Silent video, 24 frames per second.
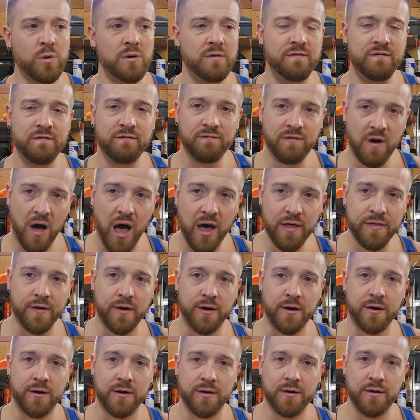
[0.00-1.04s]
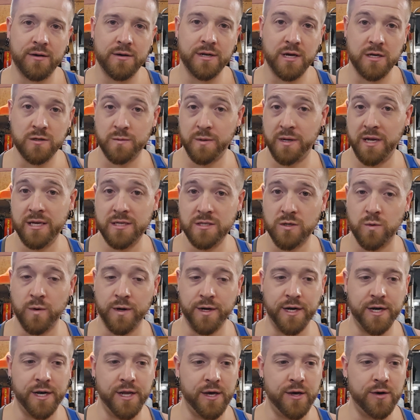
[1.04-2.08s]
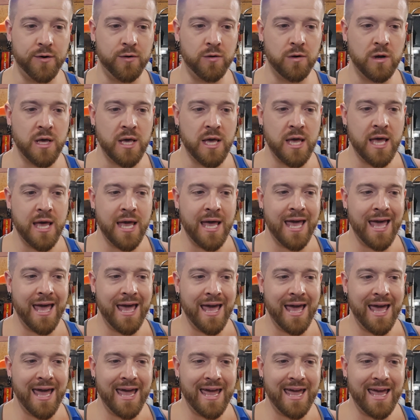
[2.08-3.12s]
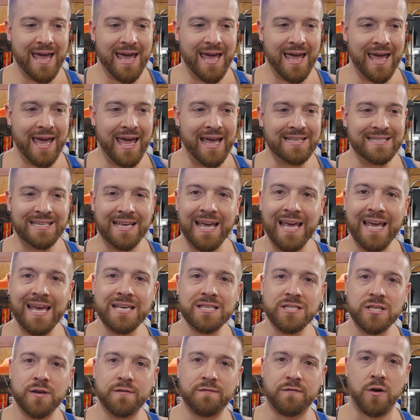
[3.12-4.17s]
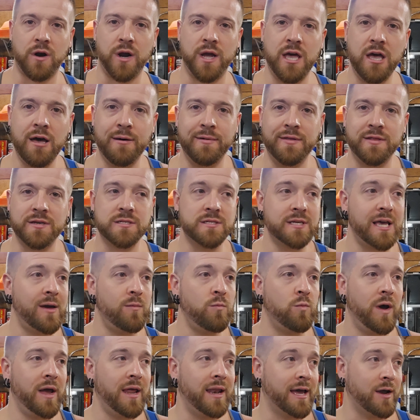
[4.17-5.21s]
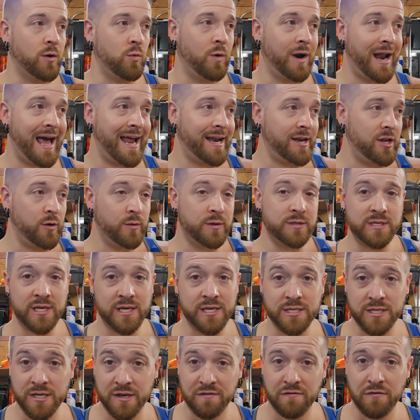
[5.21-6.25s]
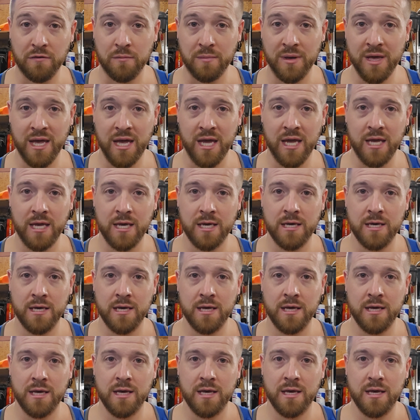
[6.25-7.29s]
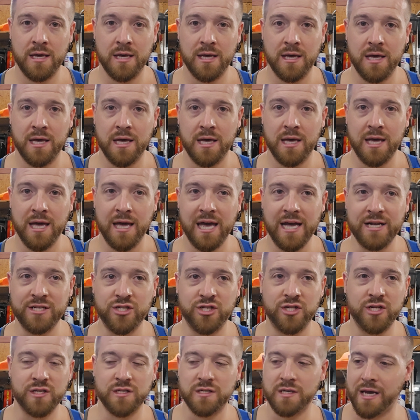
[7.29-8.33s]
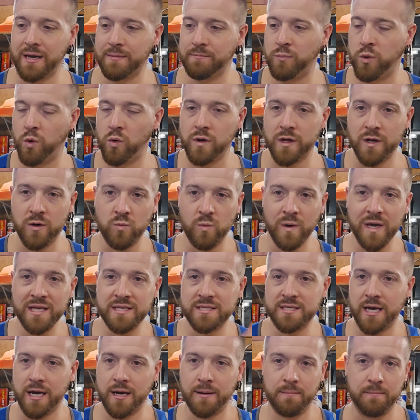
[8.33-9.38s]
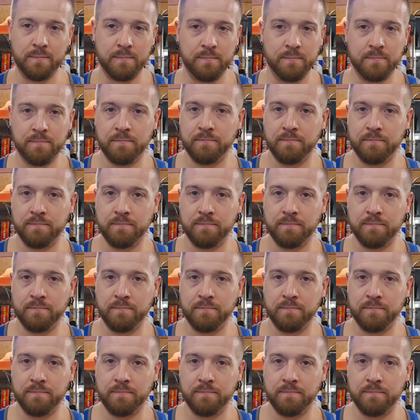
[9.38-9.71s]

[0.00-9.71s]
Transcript: When Father does what he's going to do, it's easy for him in the same way like what I do is easy for me. It's just like pulling weeds up.